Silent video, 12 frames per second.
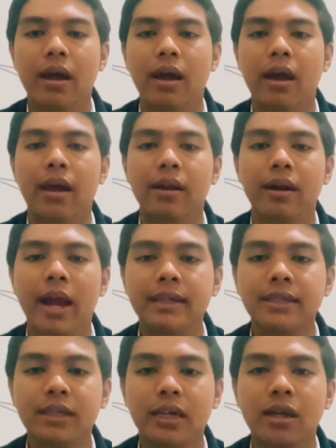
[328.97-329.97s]
And the
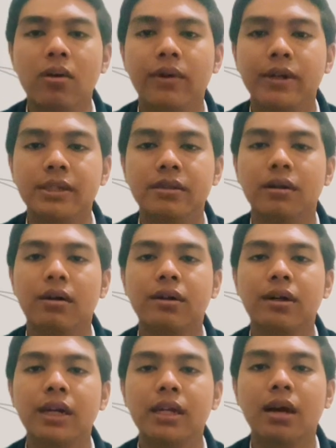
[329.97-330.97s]
next category is the
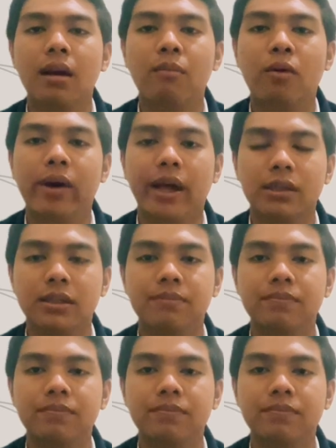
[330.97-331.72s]
critical models.